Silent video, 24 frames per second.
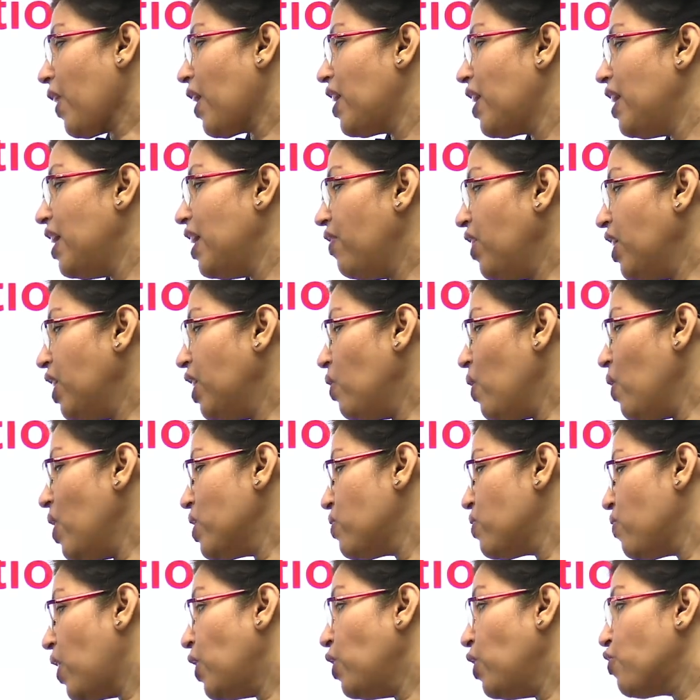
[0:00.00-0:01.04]
Leaving you
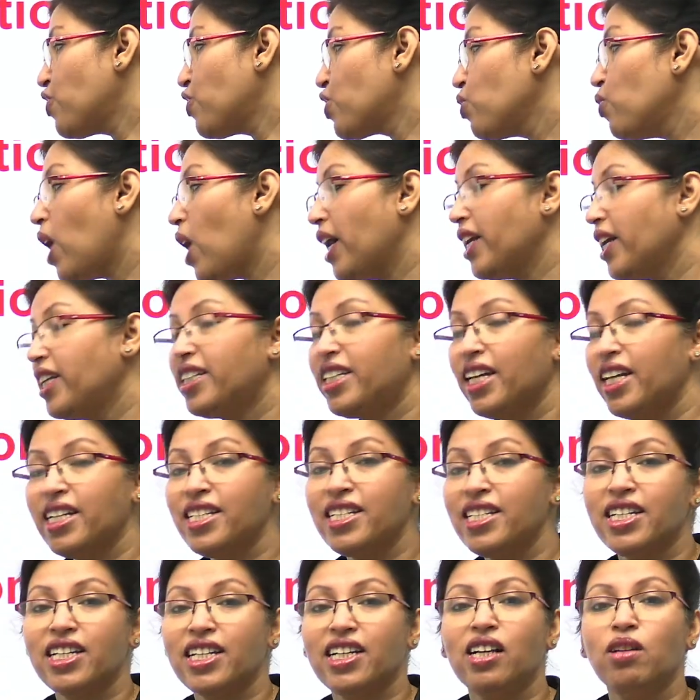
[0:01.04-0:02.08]
as one of two
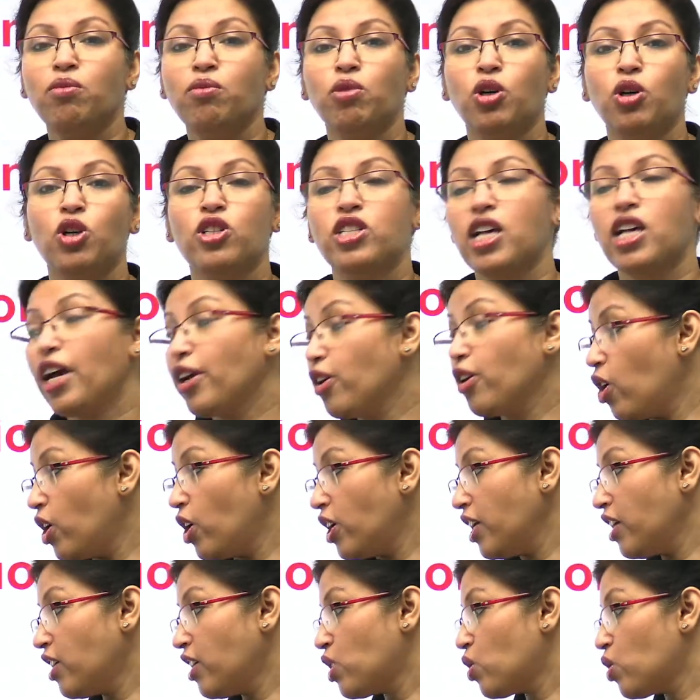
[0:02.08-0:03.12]
identical
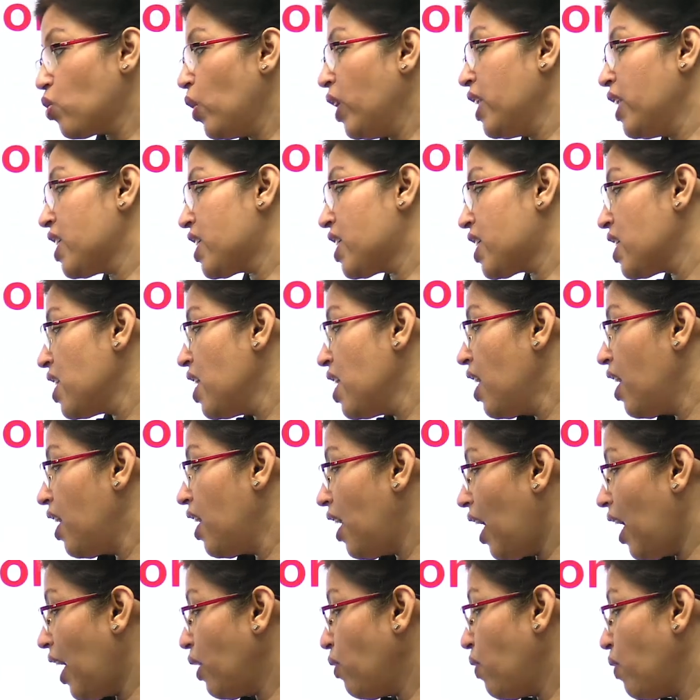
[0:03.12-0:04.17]
monozygotic twins.
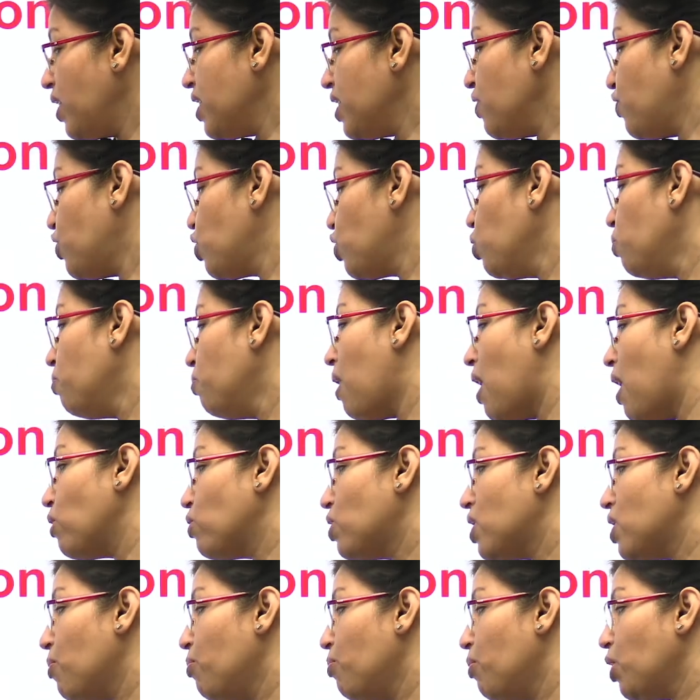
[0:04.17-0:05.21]
Likewise, if two
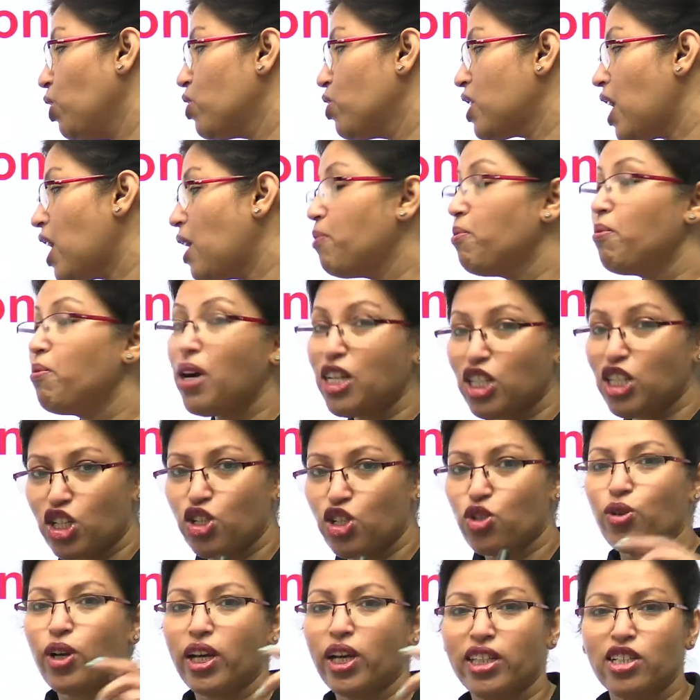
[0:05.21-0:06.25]
mouse embryos are mushed
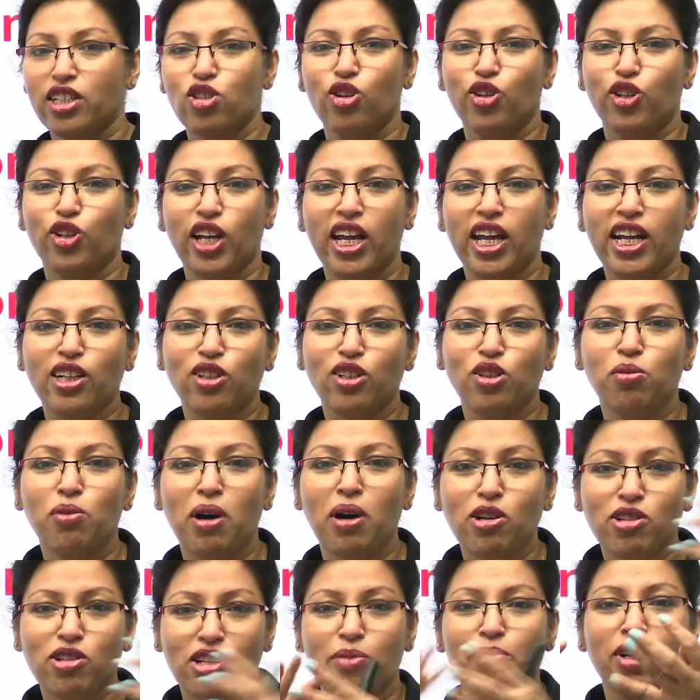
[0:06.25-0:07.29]
together, so you take two
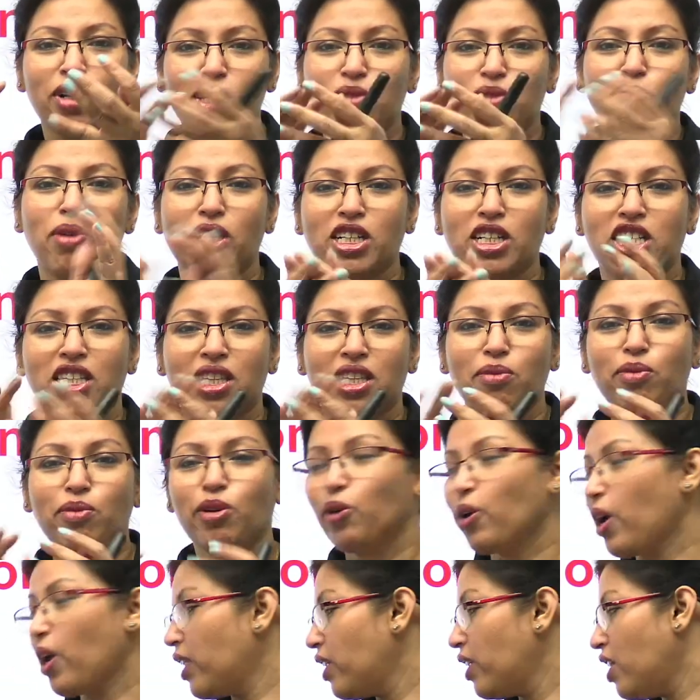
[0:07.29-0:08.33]
mouse embryos, mush them
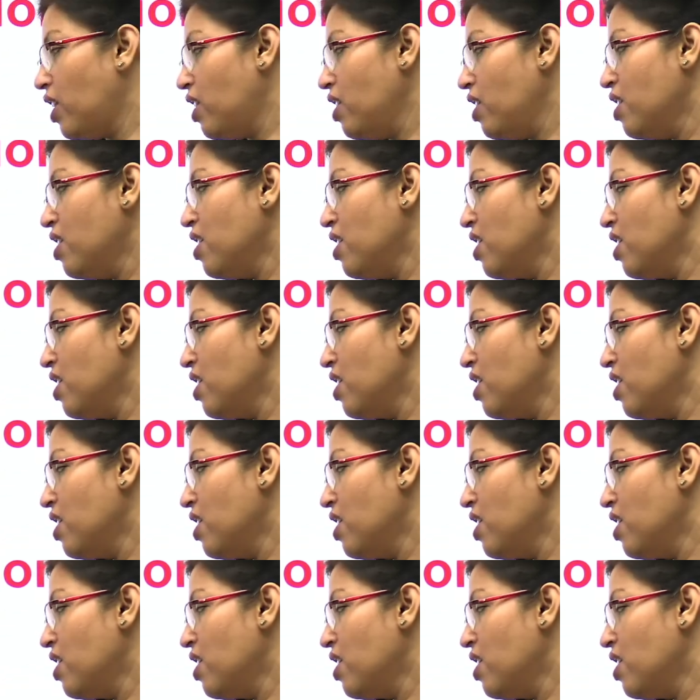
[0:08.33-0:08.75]
together